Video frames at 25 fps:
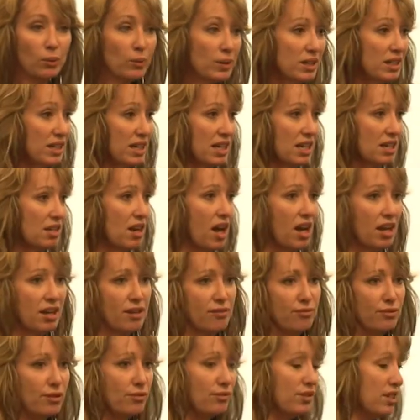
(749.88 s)
We need like
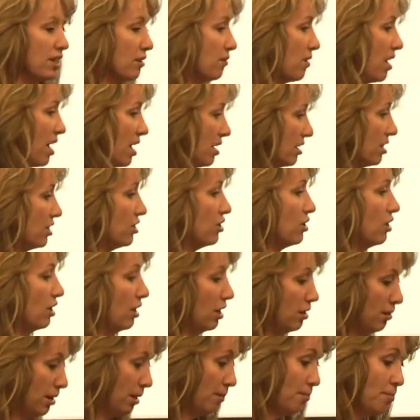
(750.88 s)
a 50 grand a year,
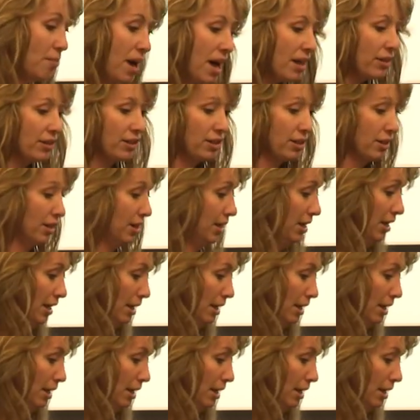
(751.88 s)
a month